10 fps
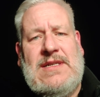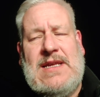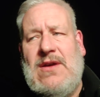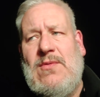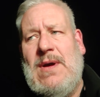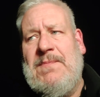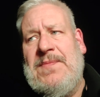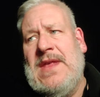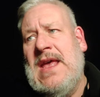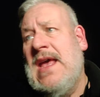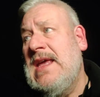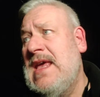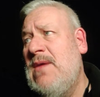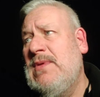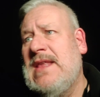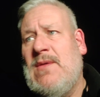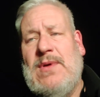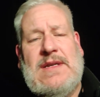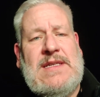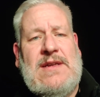So with that,
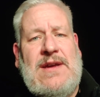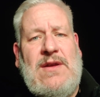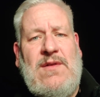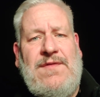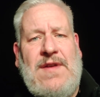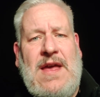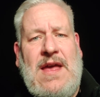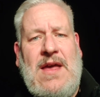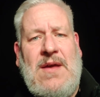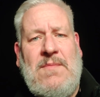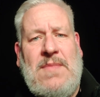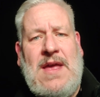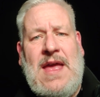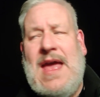we're going to sign off, and